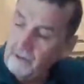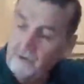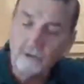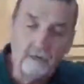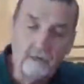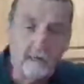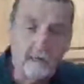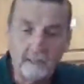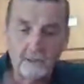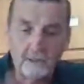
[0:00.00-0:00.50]
You
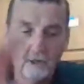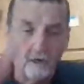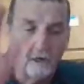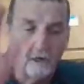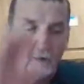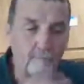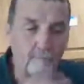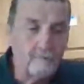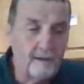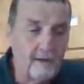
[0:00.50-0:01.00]
can't
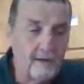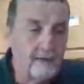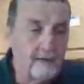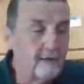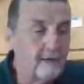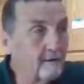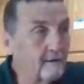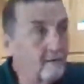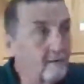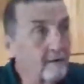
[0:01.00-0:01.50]
talk about
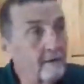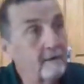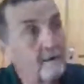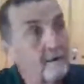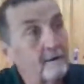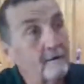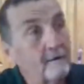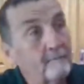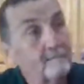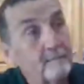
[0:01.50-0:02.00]
it.
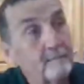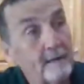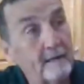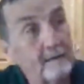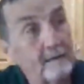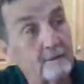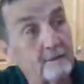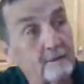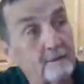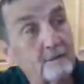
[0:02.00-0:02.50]

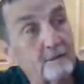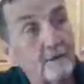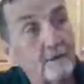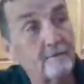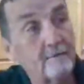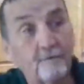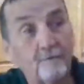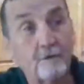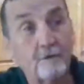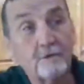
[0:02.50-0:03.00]
And so
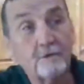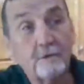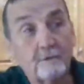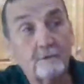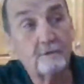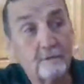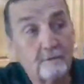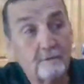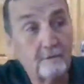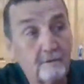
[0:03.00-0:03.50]
the first
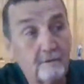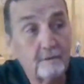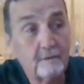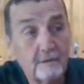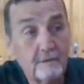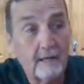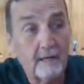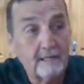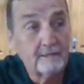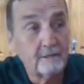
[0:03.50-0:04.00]

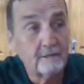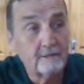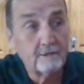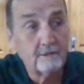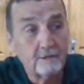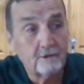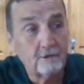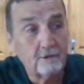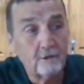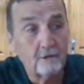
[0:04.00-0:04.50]
scientist
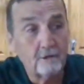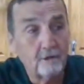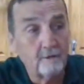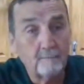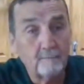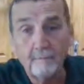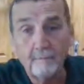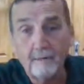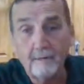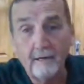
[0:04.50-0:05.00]
that showed
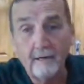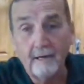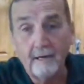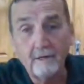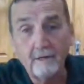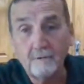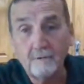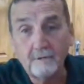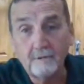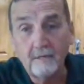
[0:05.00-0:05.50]
up at my
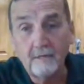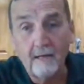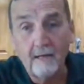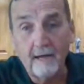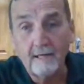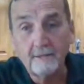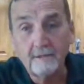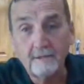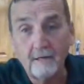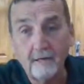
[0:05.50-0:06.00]
house was
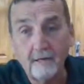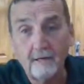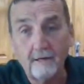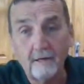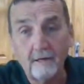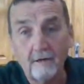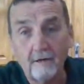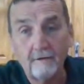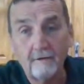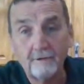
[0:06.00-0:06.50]
NASA.
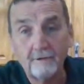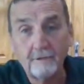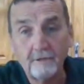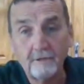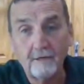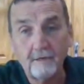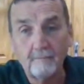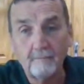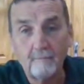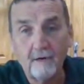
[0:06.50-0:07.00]
And all of a
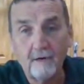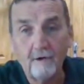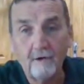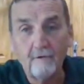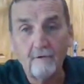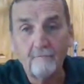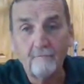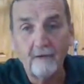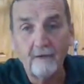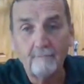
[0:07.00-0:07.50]
sudden, my
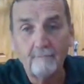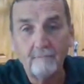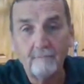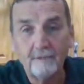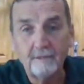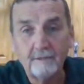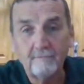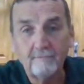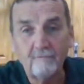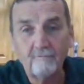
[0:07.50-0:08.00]
whole
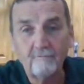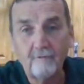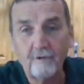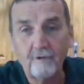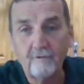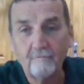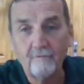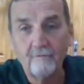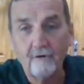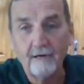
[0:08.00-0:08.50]
family's
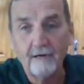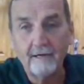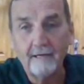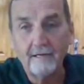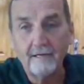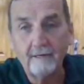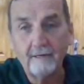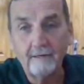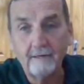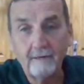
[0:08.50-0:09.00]

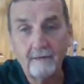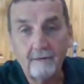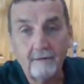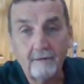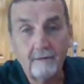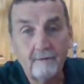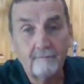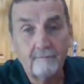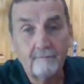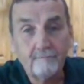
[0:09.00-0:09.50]
afraid
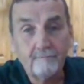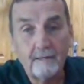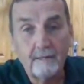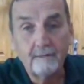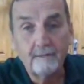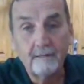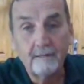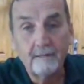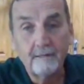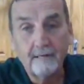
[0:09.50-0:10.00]

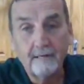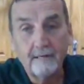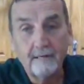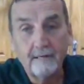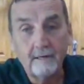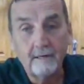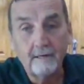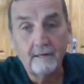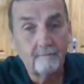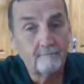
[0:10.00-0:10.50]
that,
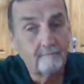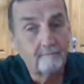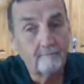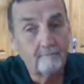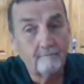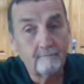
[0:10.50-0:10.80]
um,